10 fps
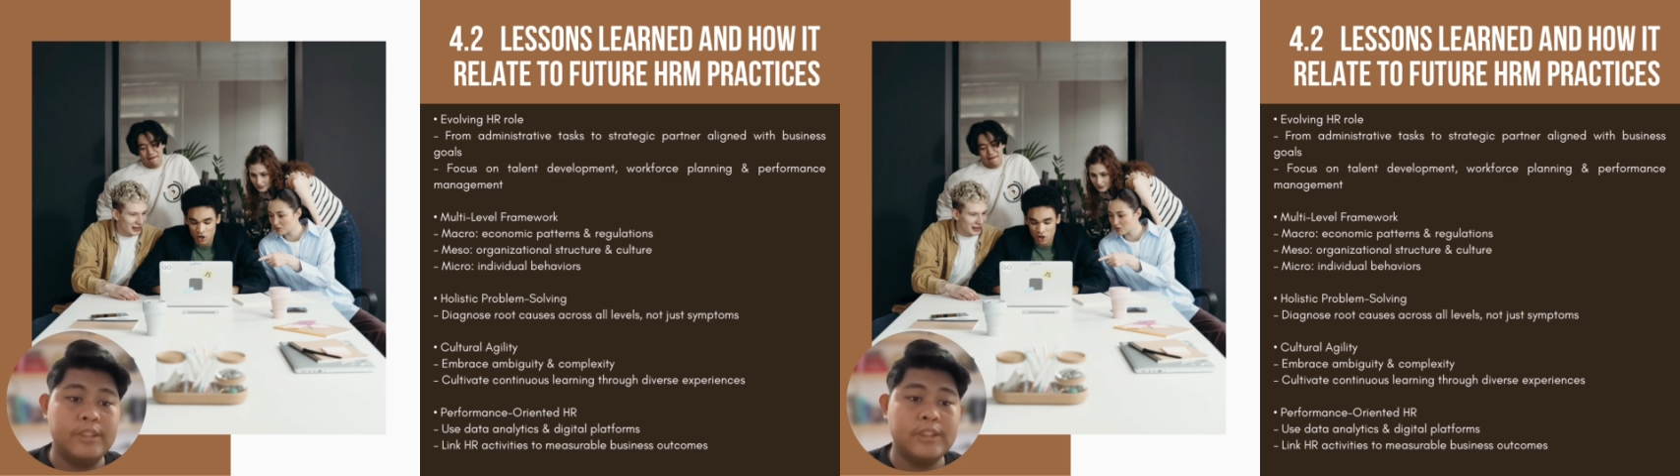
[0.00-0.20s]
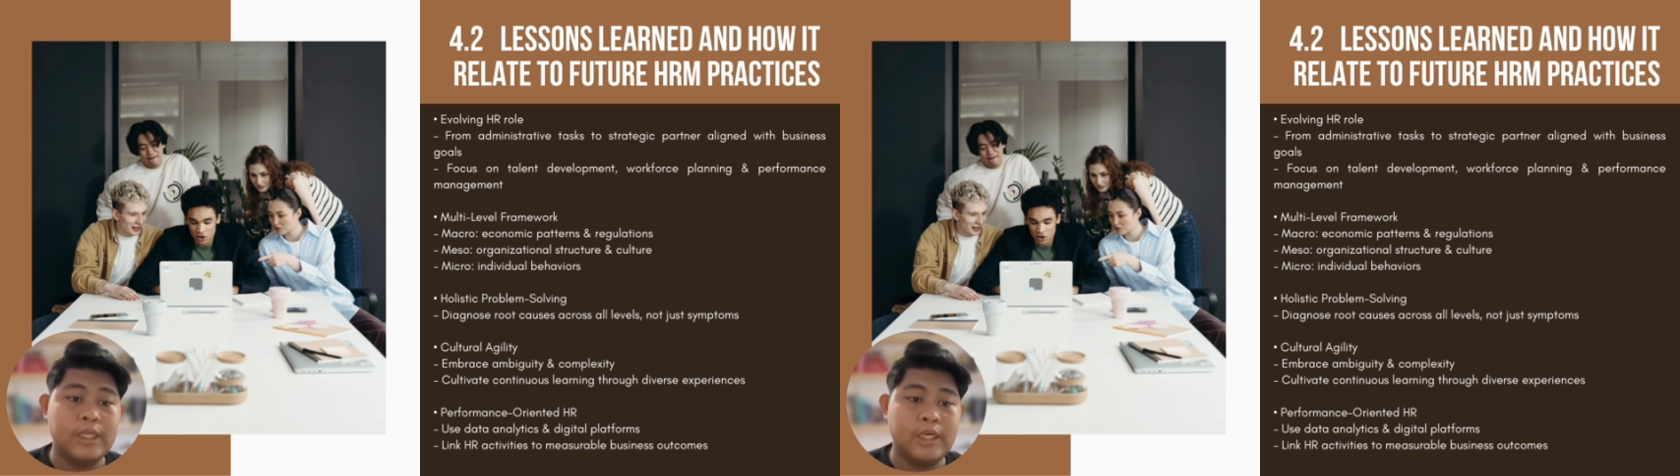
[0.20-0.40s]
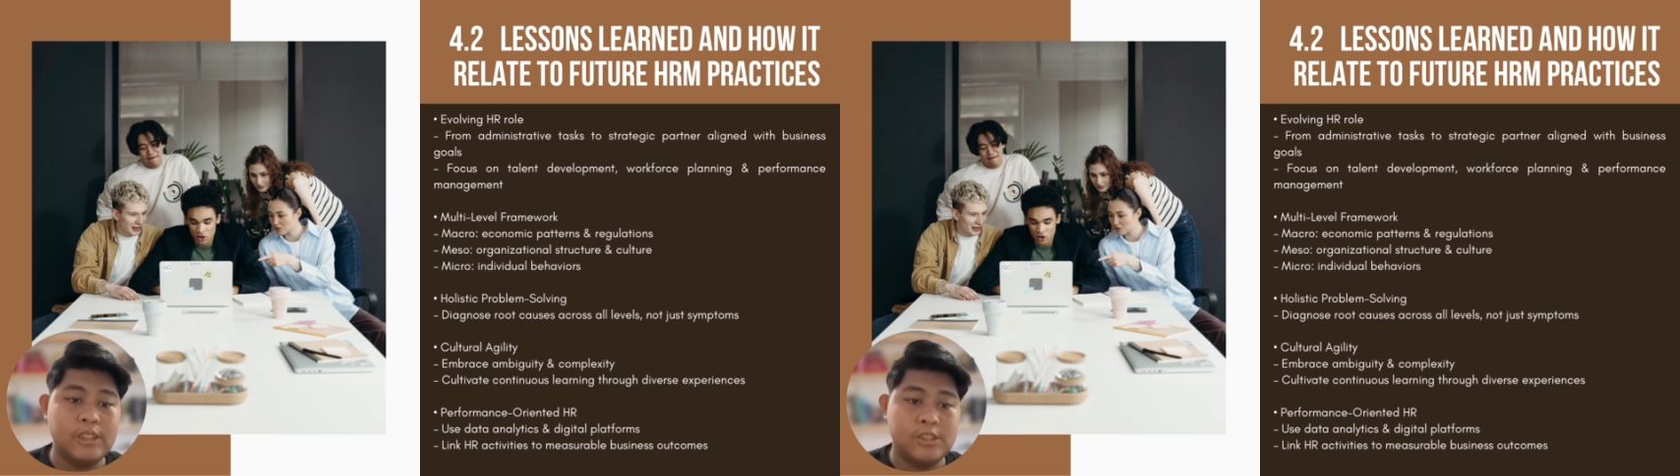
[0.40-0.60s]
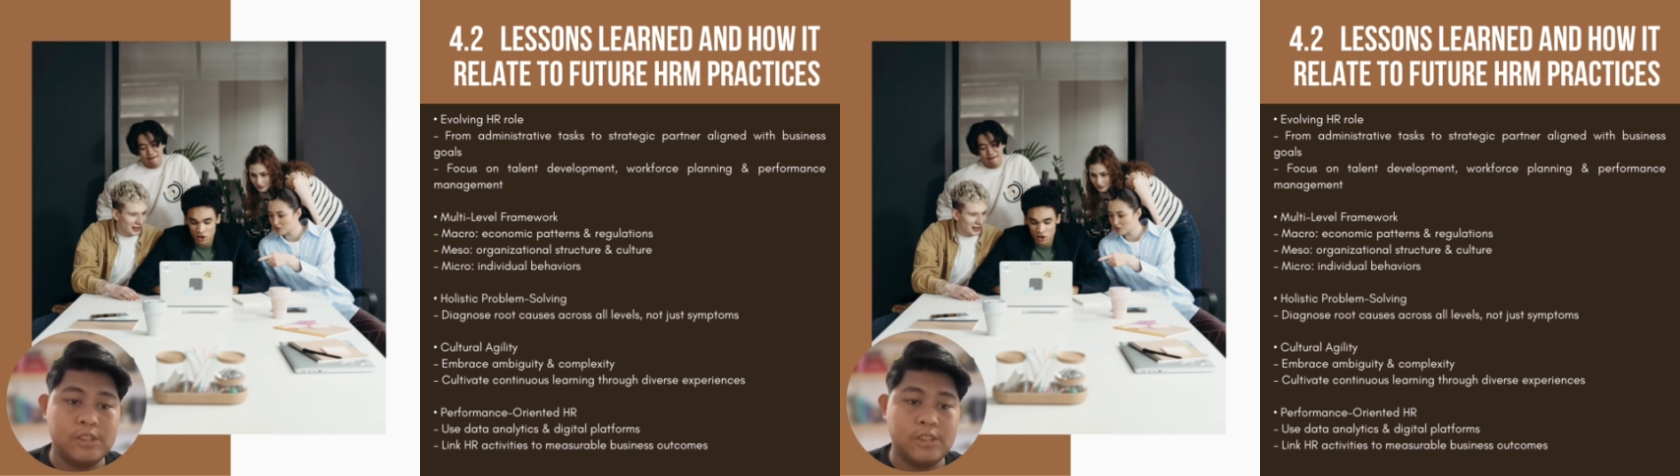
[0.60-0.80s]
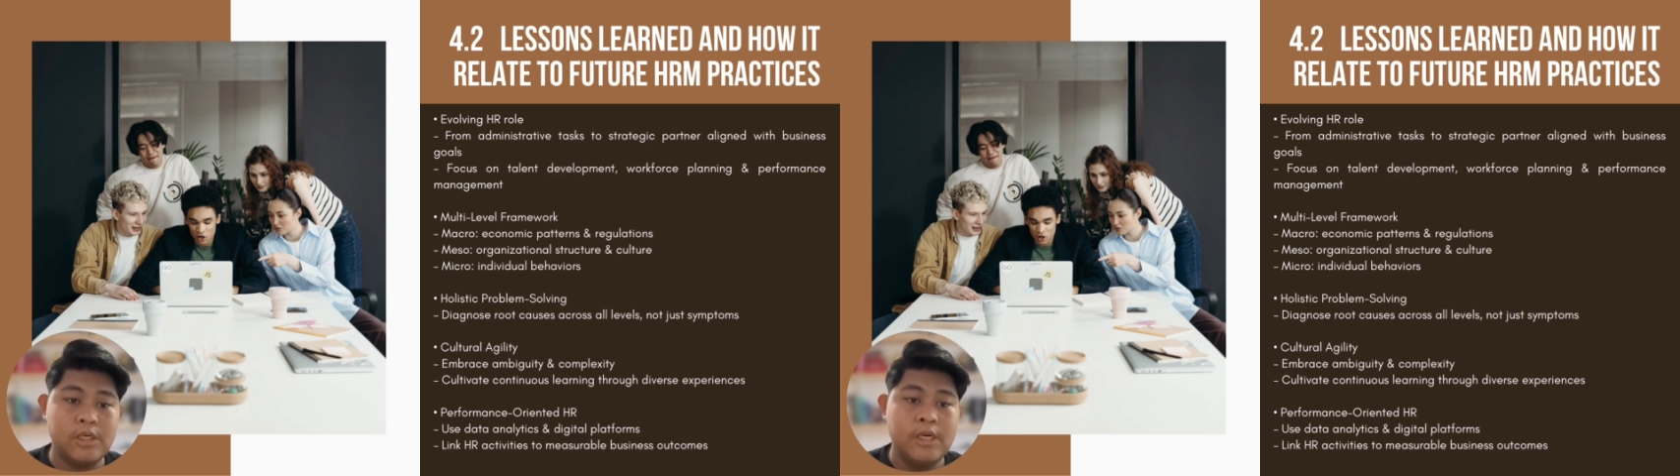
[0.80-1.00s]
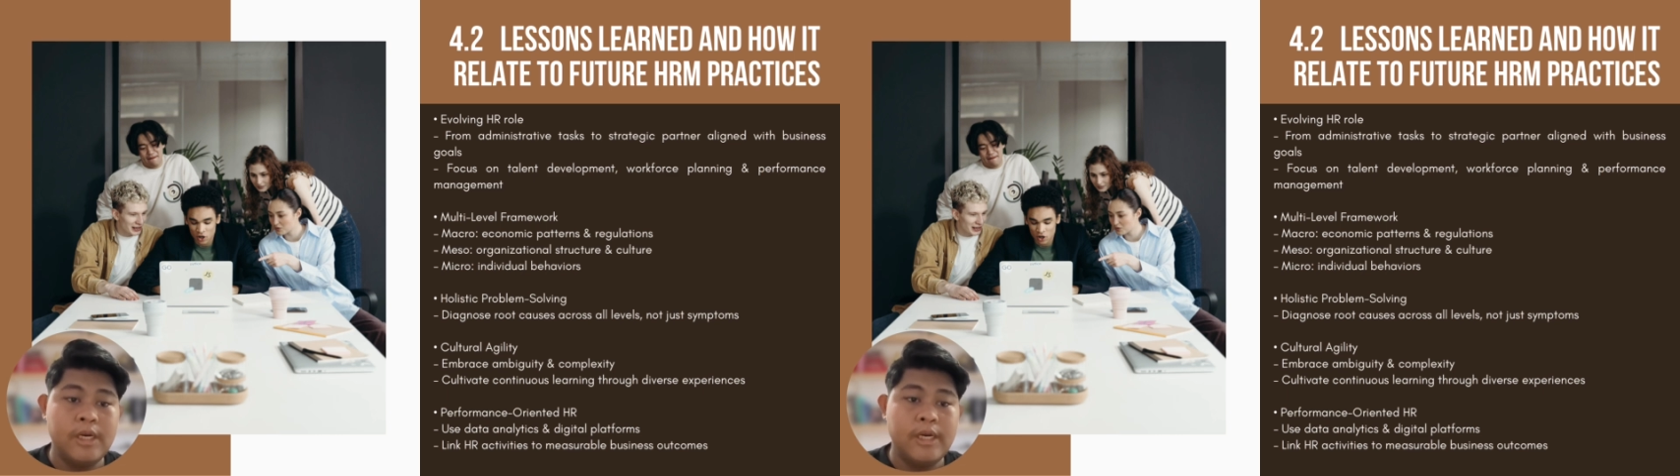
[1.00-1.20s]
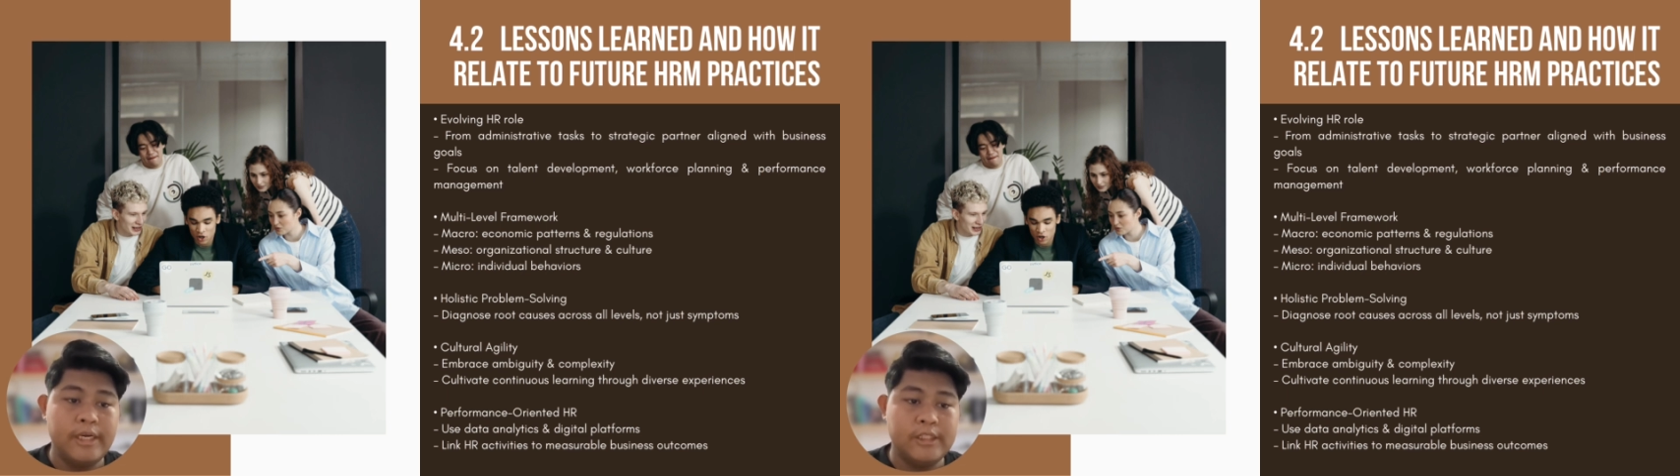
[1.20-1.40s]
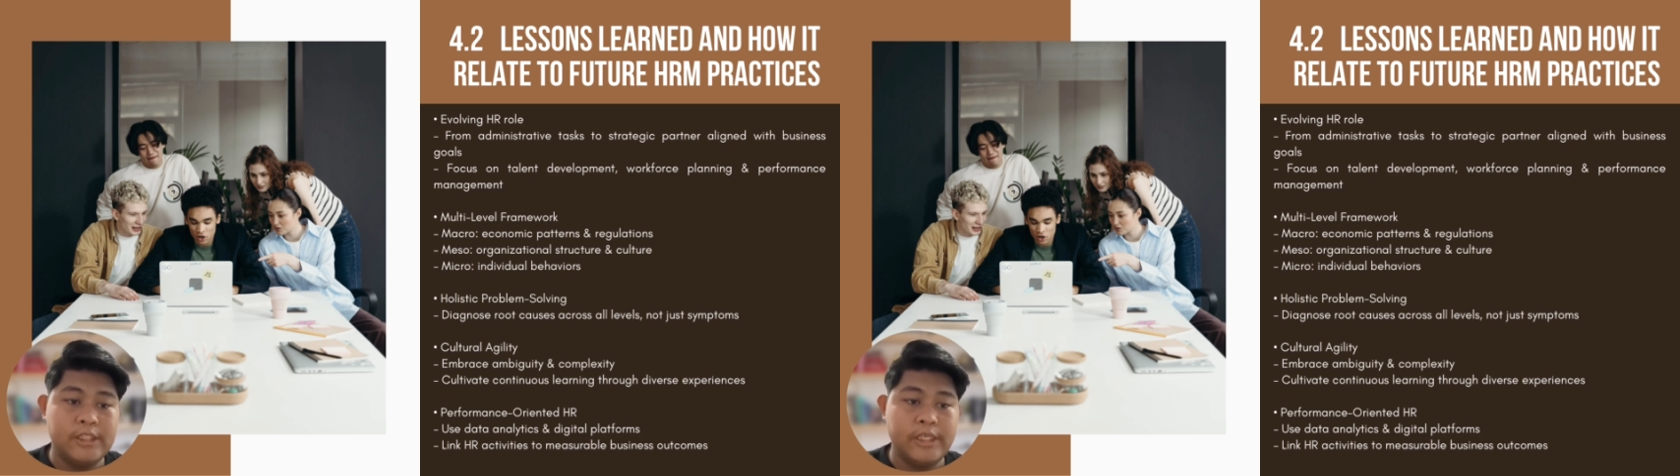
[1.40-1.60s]
culture
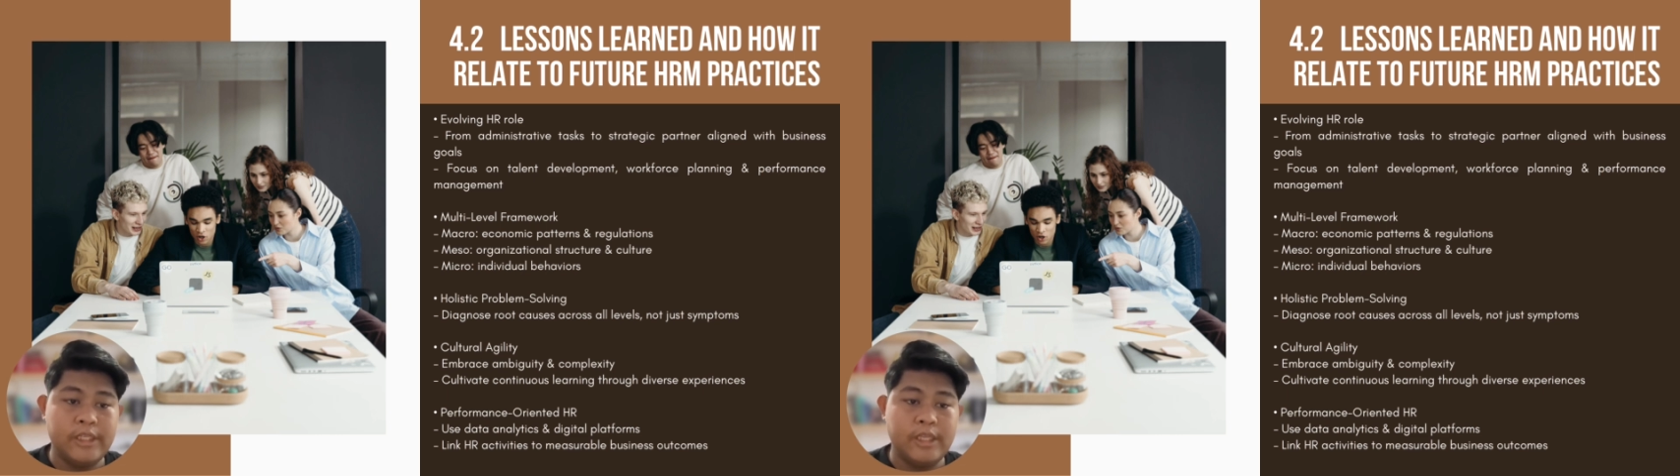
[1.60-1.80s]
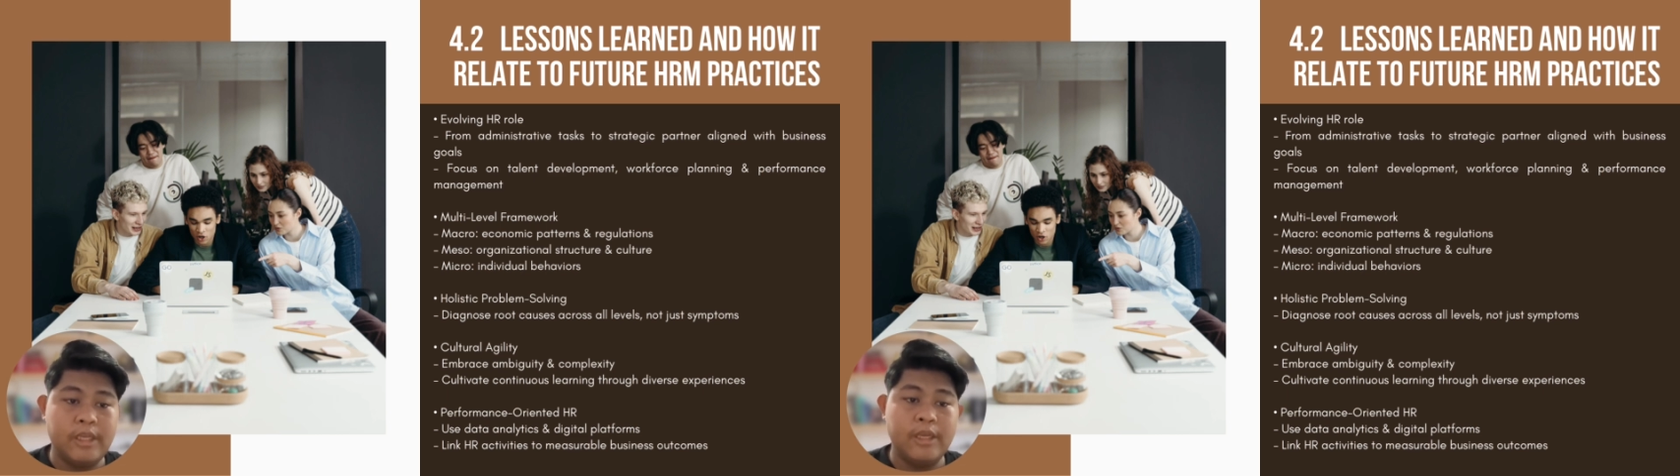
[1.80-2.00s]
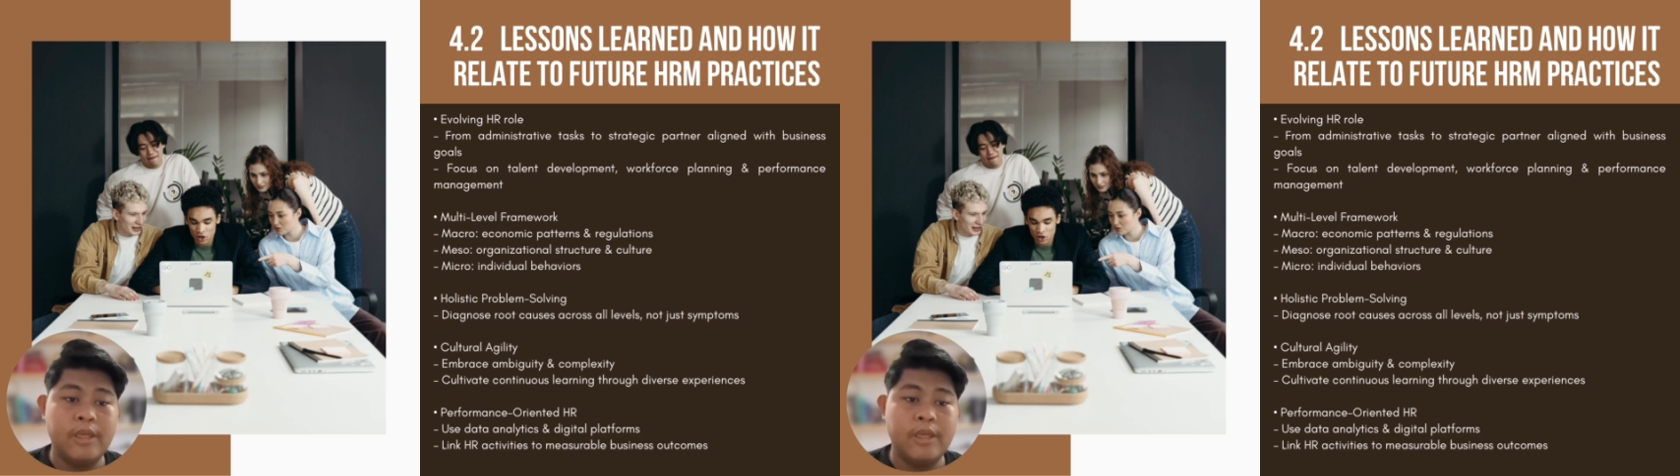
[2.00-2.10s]
agility.